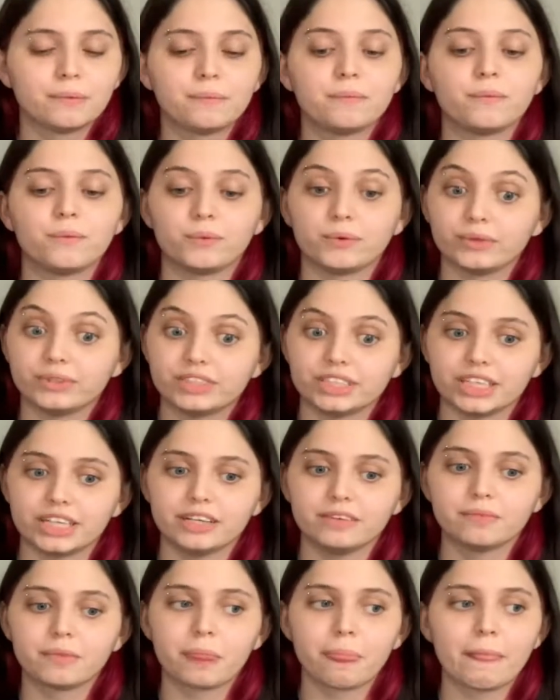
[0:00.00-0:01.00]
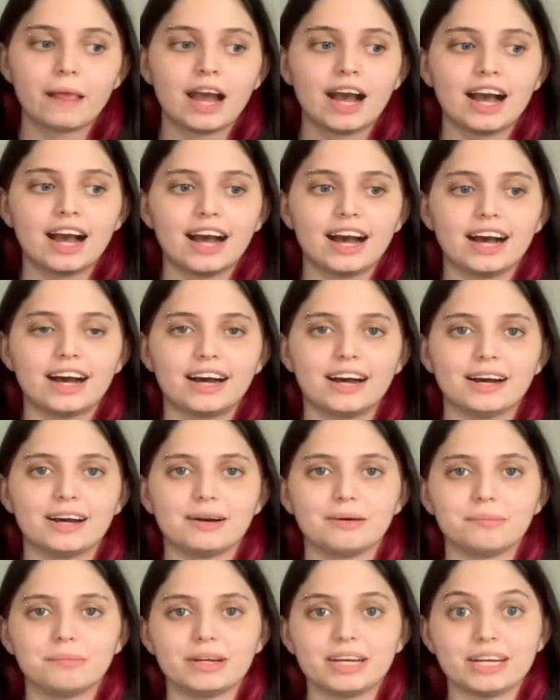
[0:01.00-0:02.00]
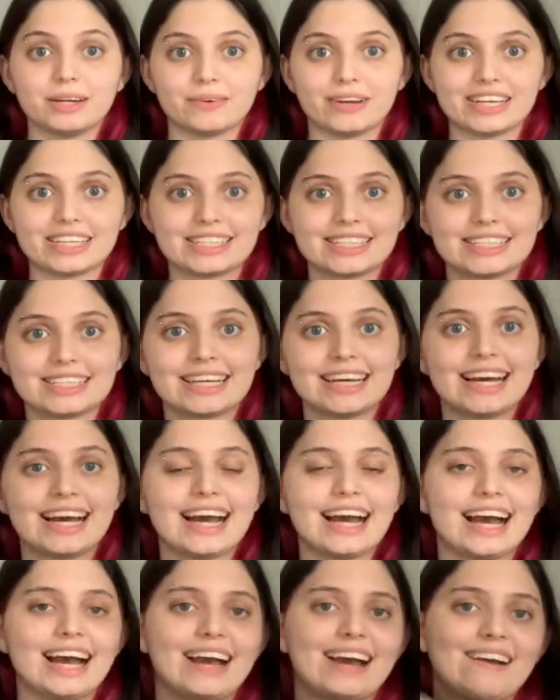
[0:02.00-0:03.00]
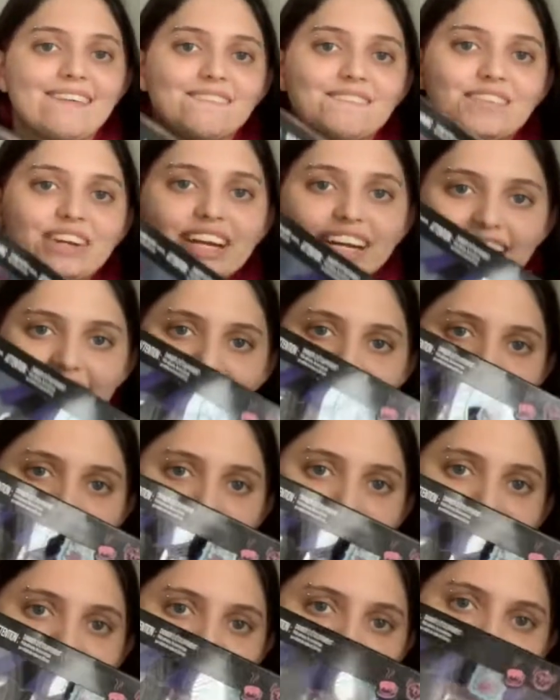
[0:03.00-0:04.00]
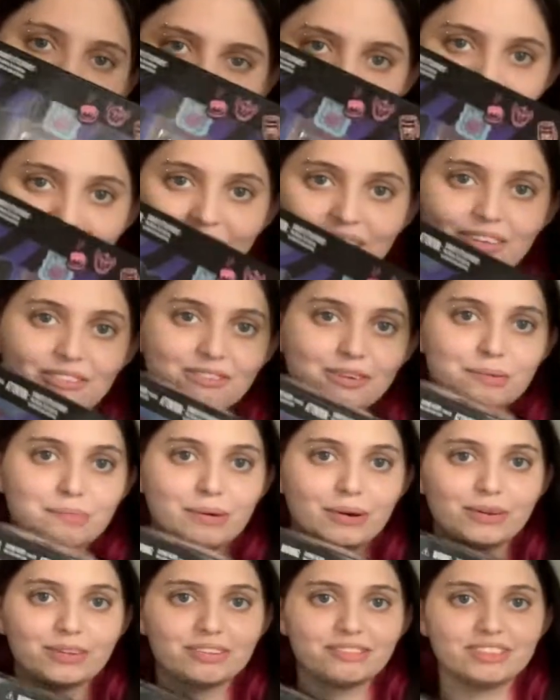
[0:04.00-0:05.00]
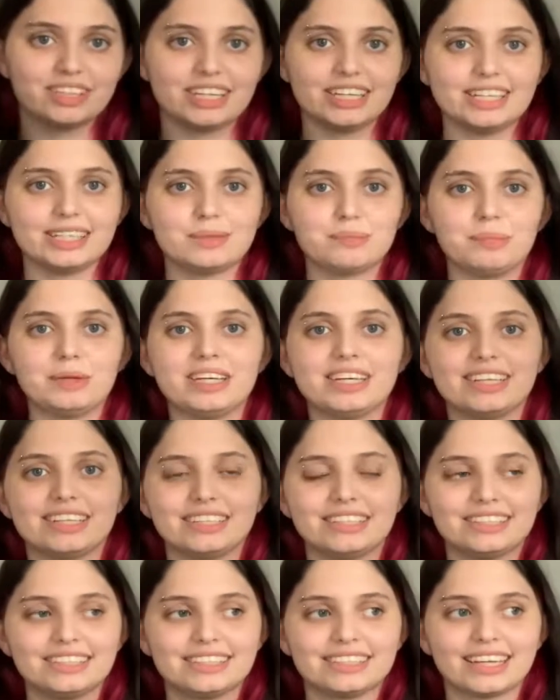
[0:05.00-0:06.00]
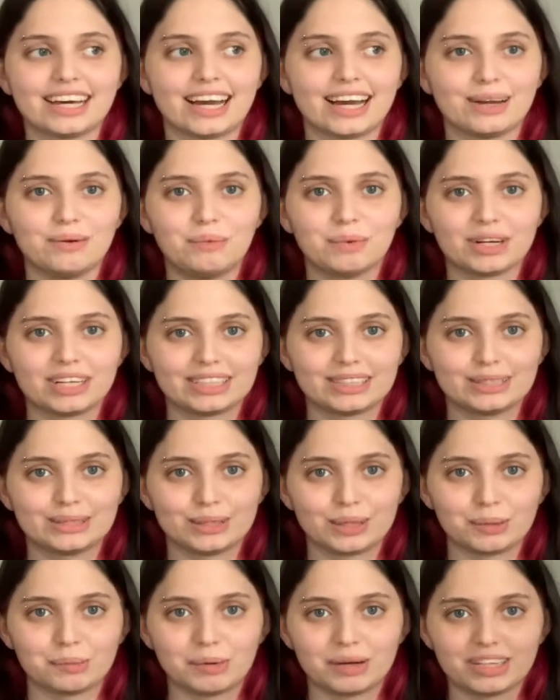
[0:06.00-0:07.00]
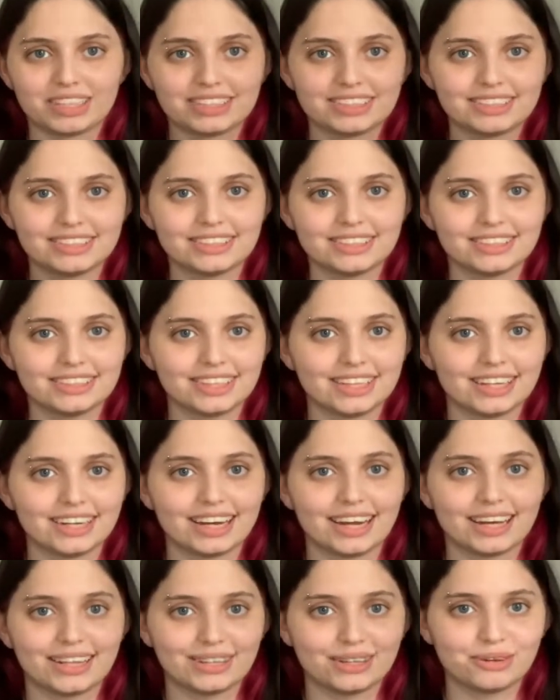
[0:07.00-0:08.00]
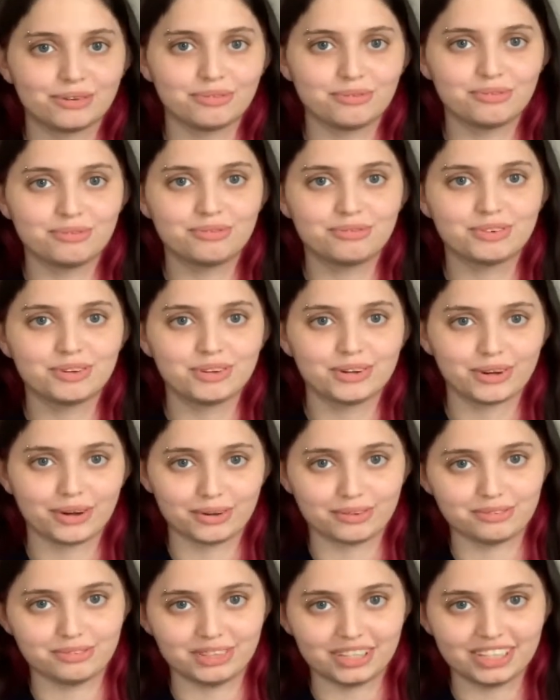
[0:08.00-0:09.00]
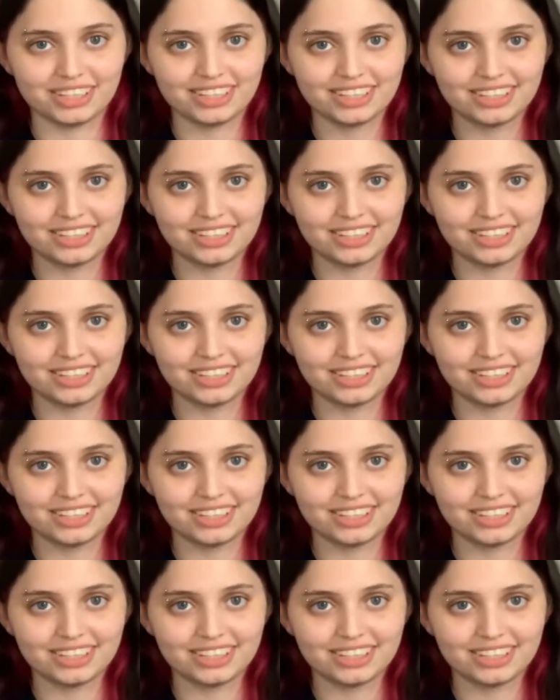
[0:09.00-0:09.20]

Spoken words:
We'll see. But anyways, I'm very excited for both of these because I work at Starbucks and I love coffee